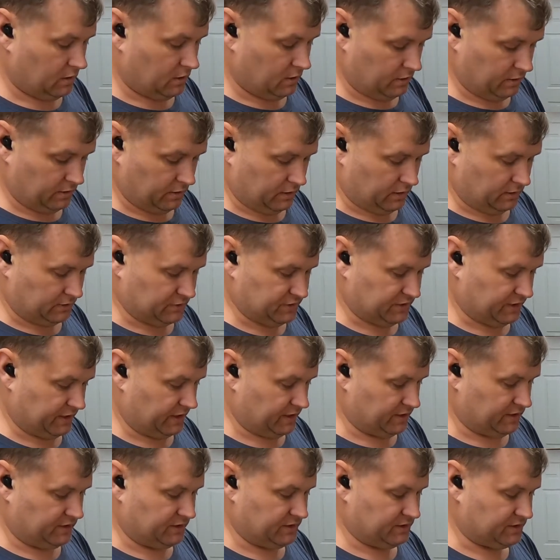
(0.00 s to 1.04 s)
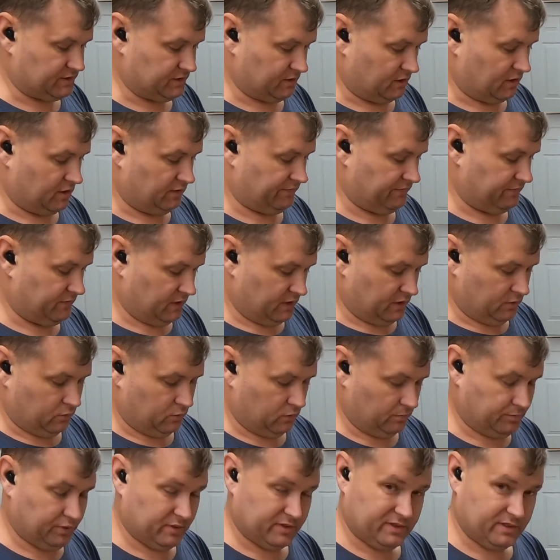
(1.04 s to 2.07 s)
and then I'll sand this off.
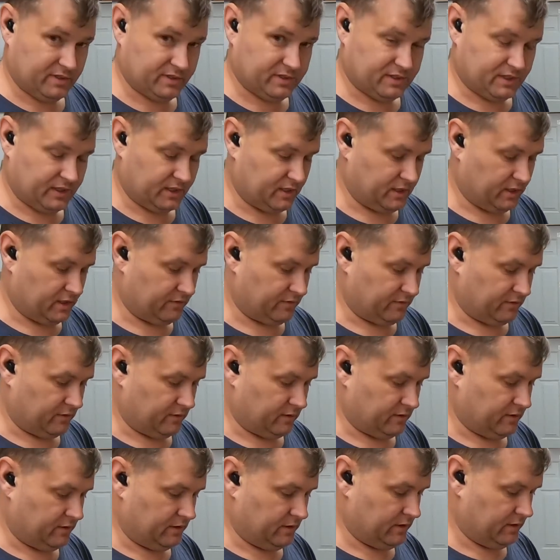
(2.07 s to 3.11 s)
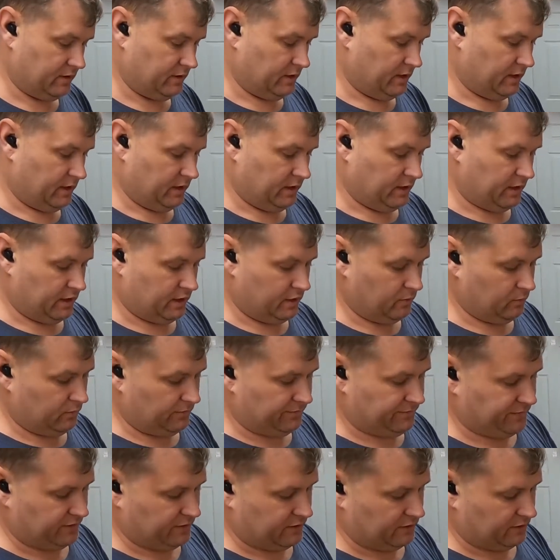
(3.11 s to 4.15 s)
We'll put this together, and then we'll
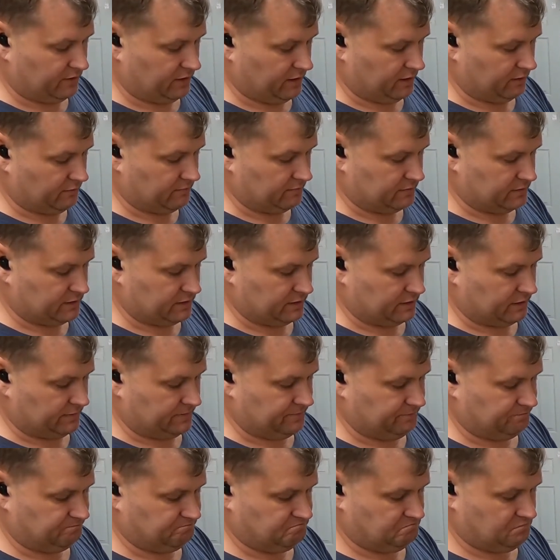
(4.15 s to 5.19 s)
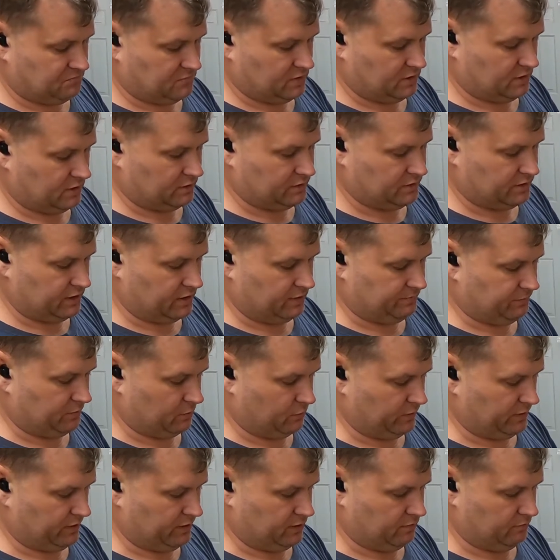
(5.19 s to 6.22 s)
figure out how deep that
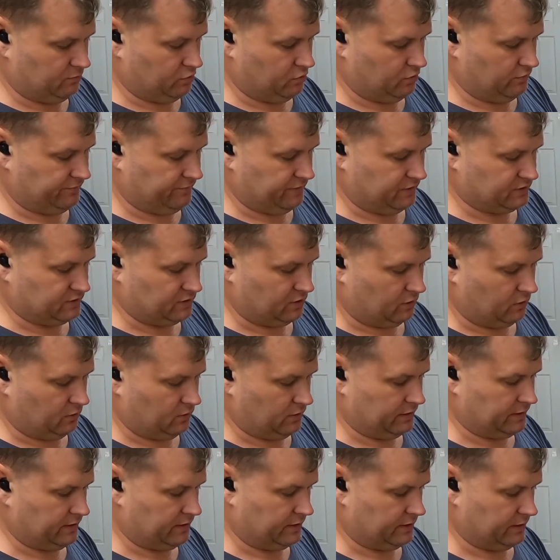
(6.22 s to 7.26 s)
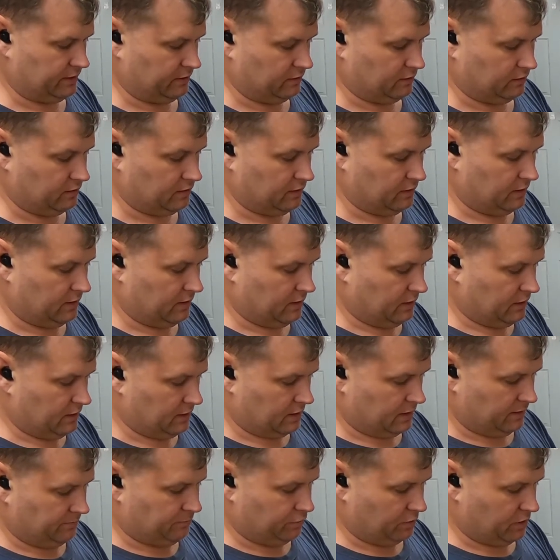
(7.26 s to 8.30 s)
we need to move this hole into here.
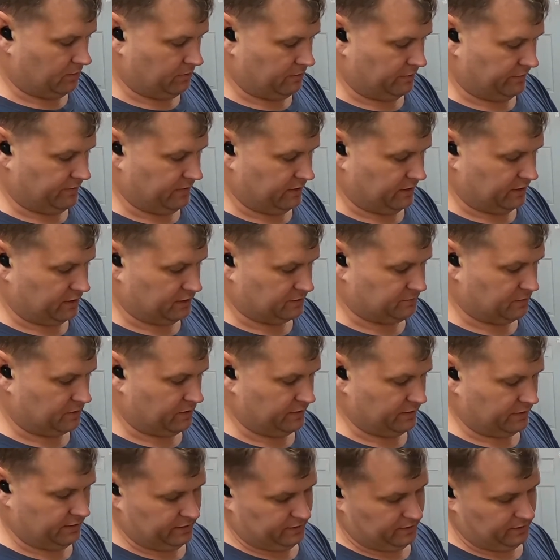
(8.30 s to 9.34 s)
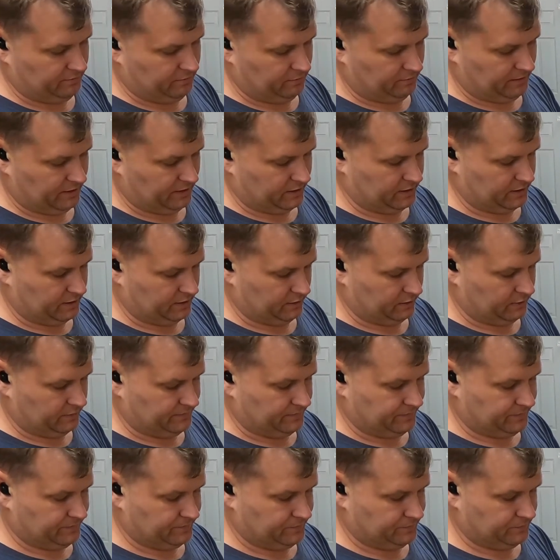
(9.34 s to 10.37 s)
I'm probably thinking it's probably going to end up about here,
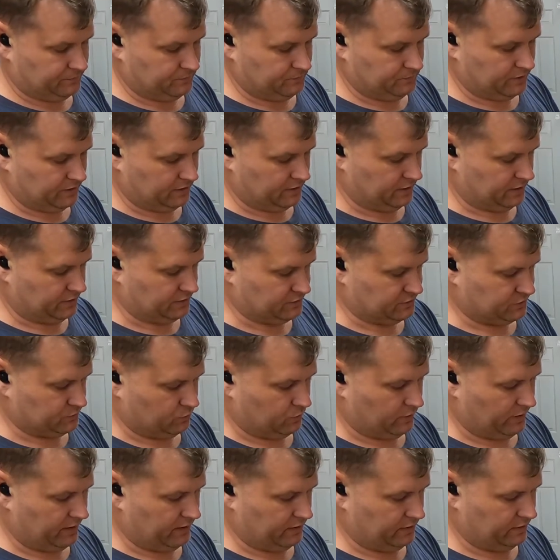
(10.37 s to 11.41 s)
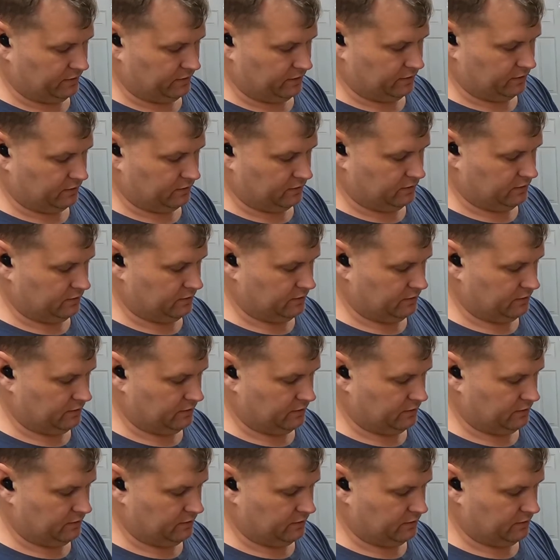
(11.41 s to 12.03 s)
because way out here,